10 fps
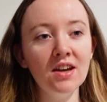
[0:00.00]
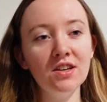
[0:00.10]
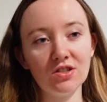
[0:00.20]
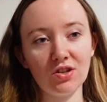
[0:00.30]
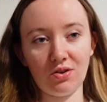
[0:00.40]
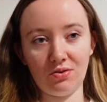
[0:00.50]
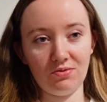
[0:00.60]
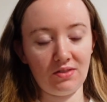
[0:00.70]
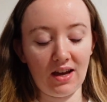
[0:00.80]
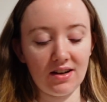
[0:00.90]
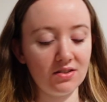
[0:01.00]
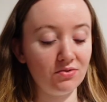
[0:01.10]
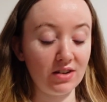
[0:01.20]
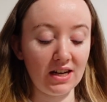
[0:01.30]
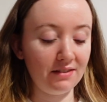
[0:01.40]
So that is
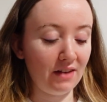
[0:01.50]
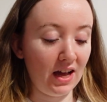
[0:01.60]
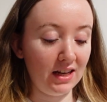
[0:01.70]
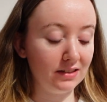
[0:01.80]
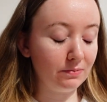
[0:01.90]
really valid.